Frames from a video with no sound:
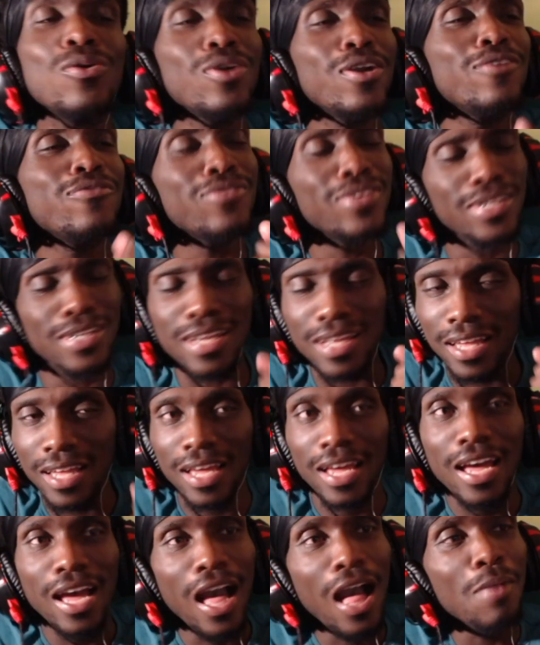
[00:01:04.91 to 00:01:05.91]
If,
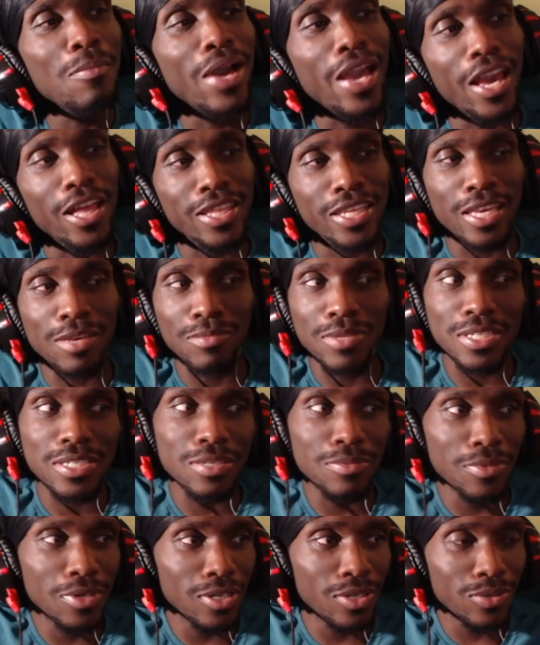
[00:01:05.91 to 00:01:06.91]
I might have to get me
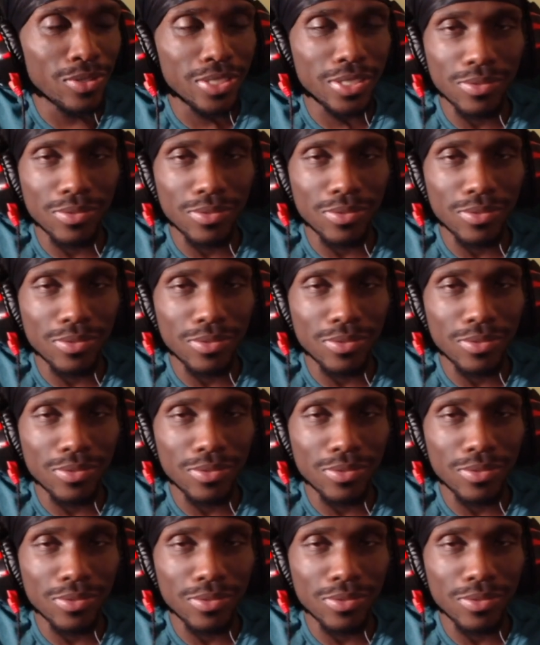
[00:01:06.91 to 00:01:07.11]
some uh, what's,